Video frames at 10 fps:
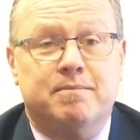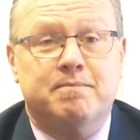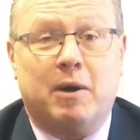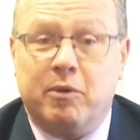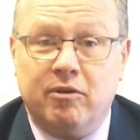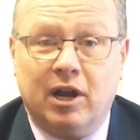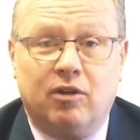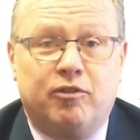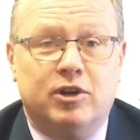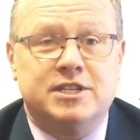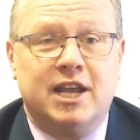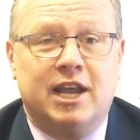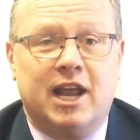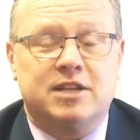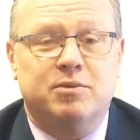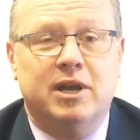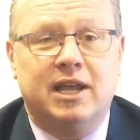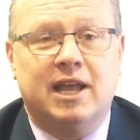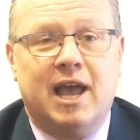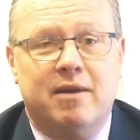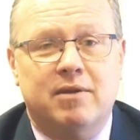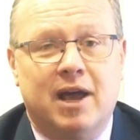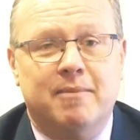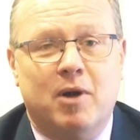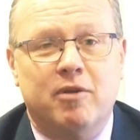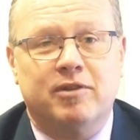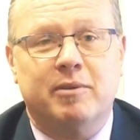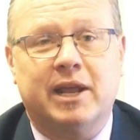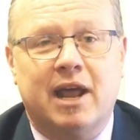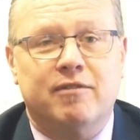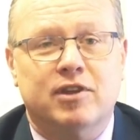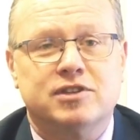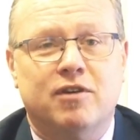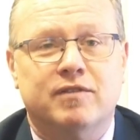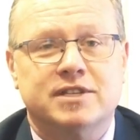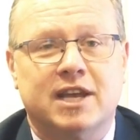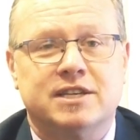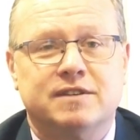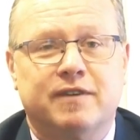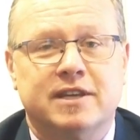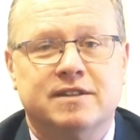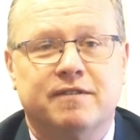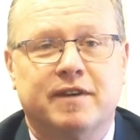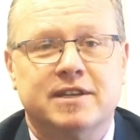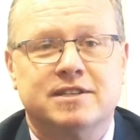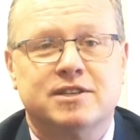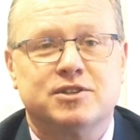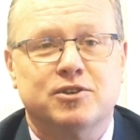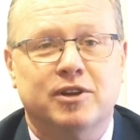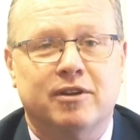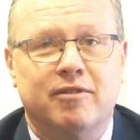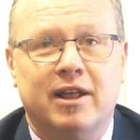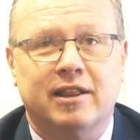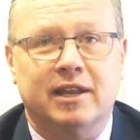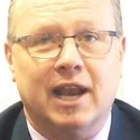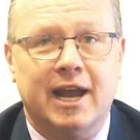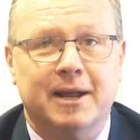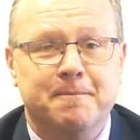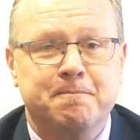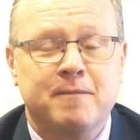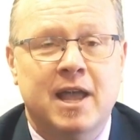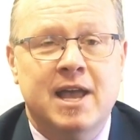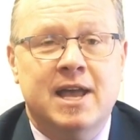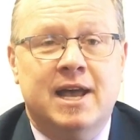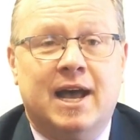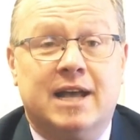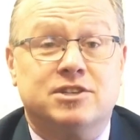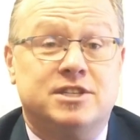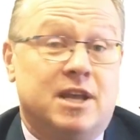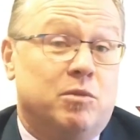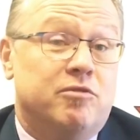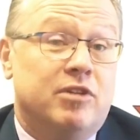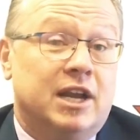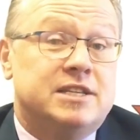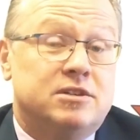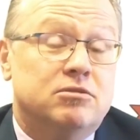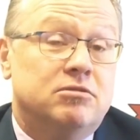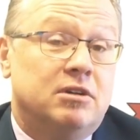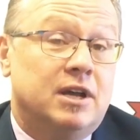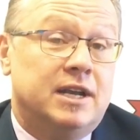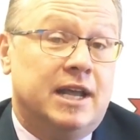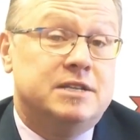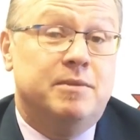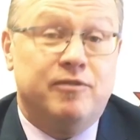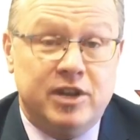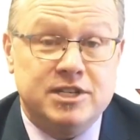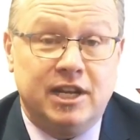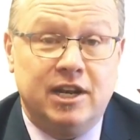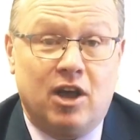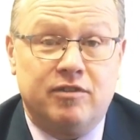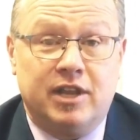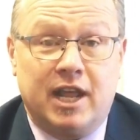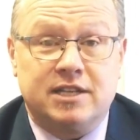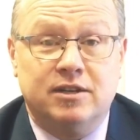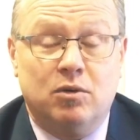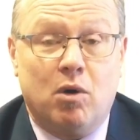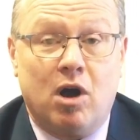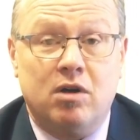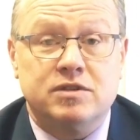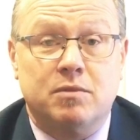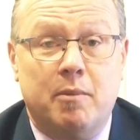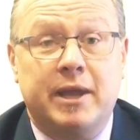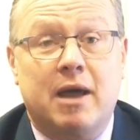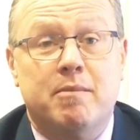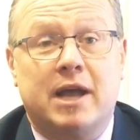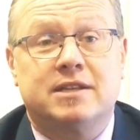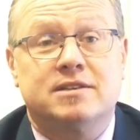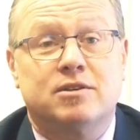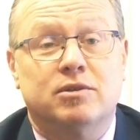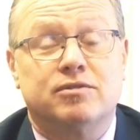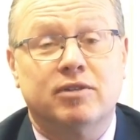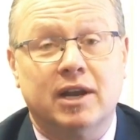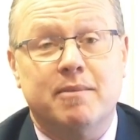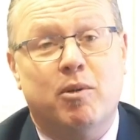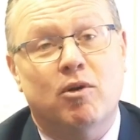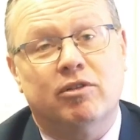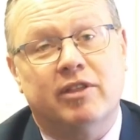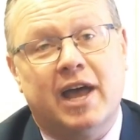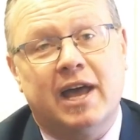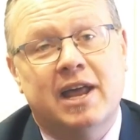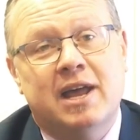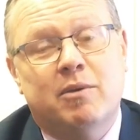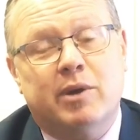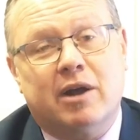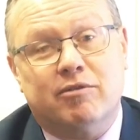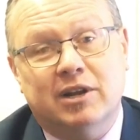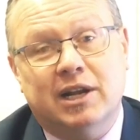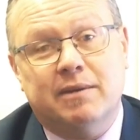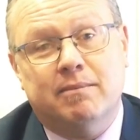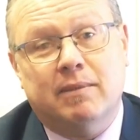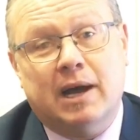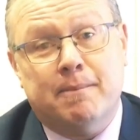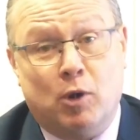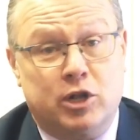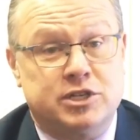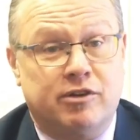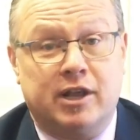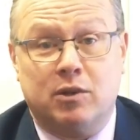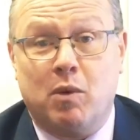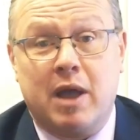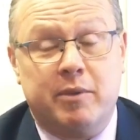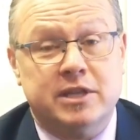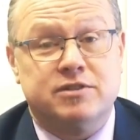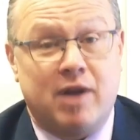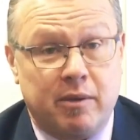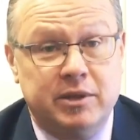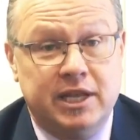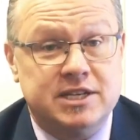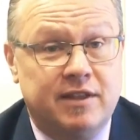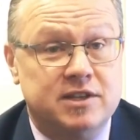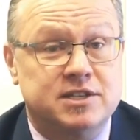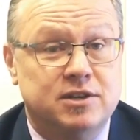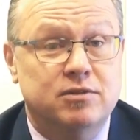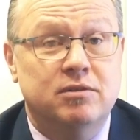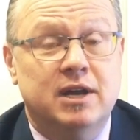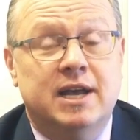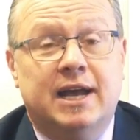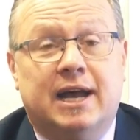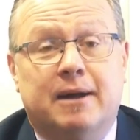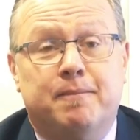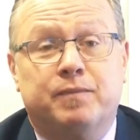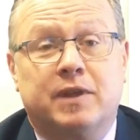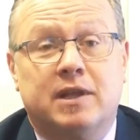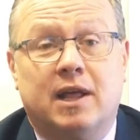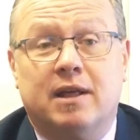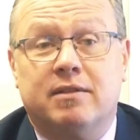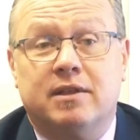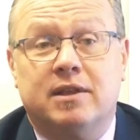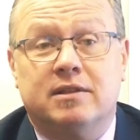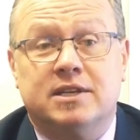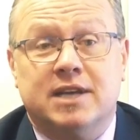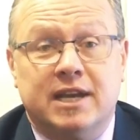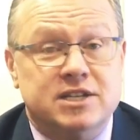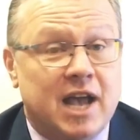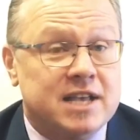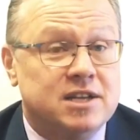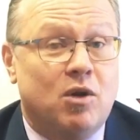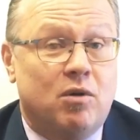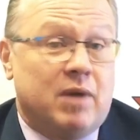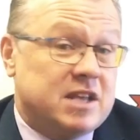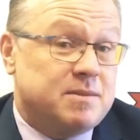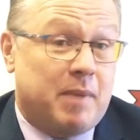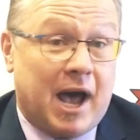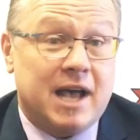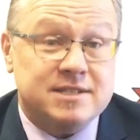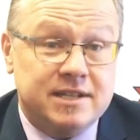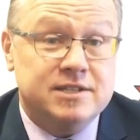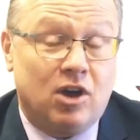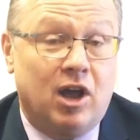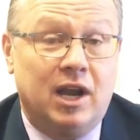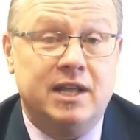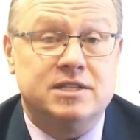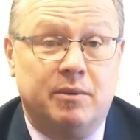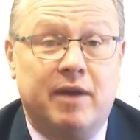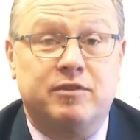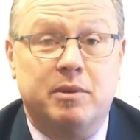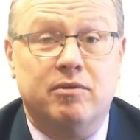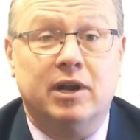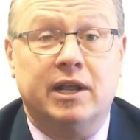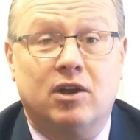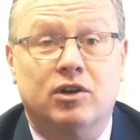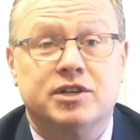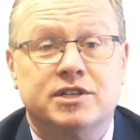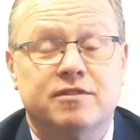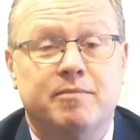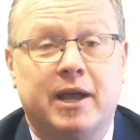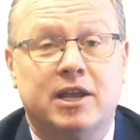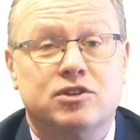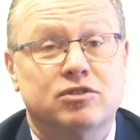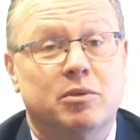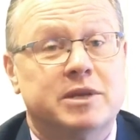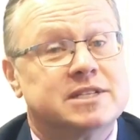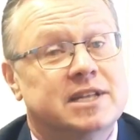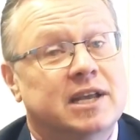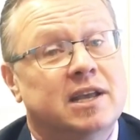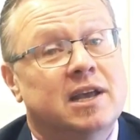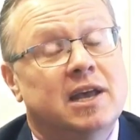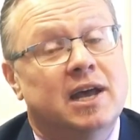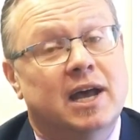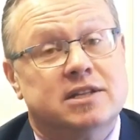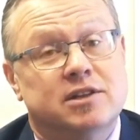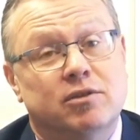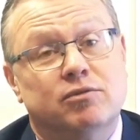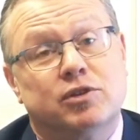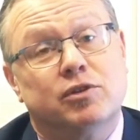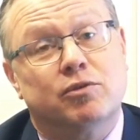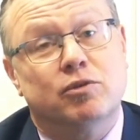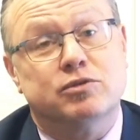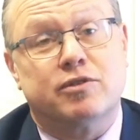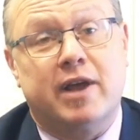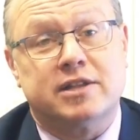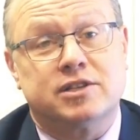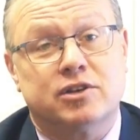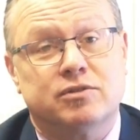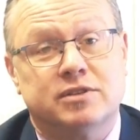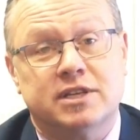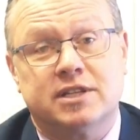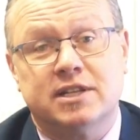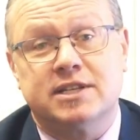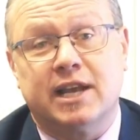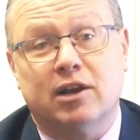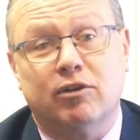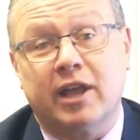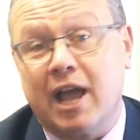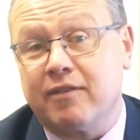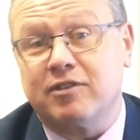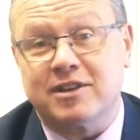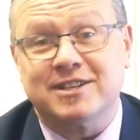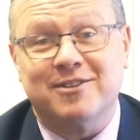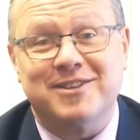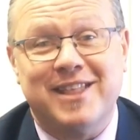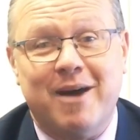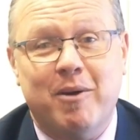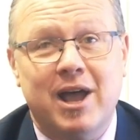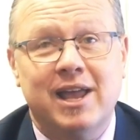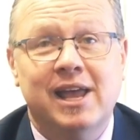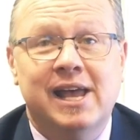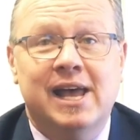But we really look forward to seeing you next week, and hopefully we can have those conversations face to face sooner rather than later. As I said, we really still need to be vigilant over the next little while. So when we come back to school, it's really important that we are really monitoring the way we interact with each other still. The danger hasn't passed entirely, and so we have to be really conscious of making sure that we stick to the rules around social distancing and looking after ourselves in that way.